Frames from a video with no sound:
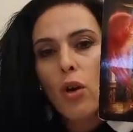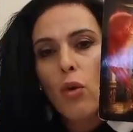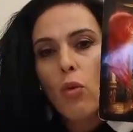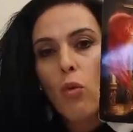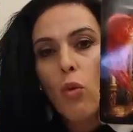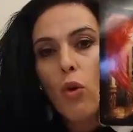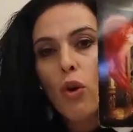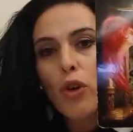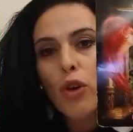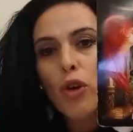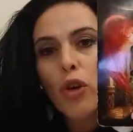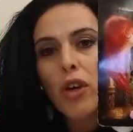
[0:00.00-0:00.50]

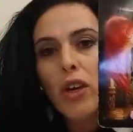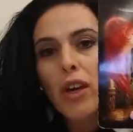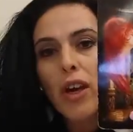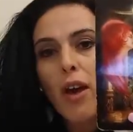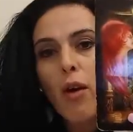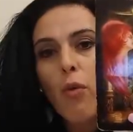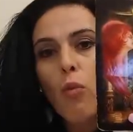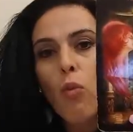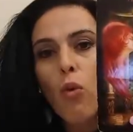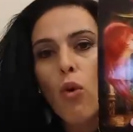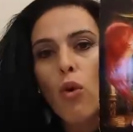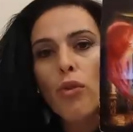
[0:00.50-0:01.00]
working
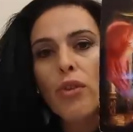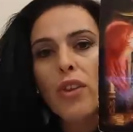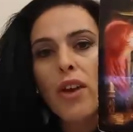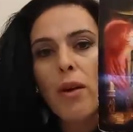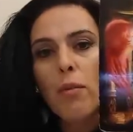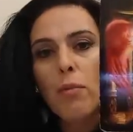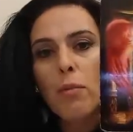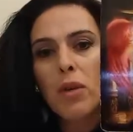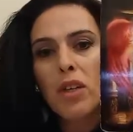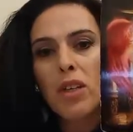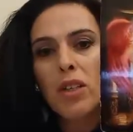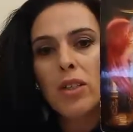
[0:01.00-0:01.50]
out what
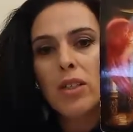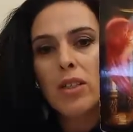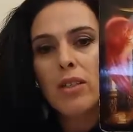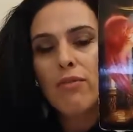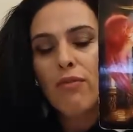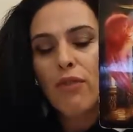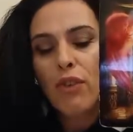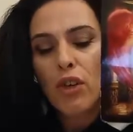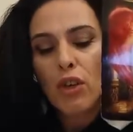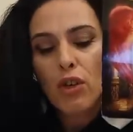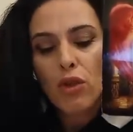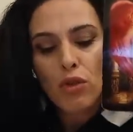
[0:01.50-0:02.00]
that means
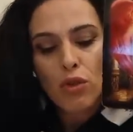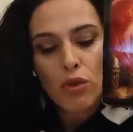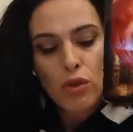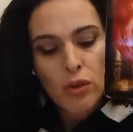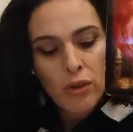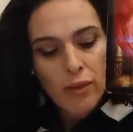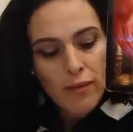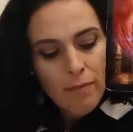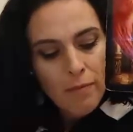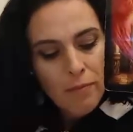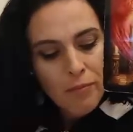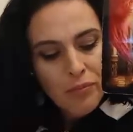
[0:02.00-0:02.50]
for you.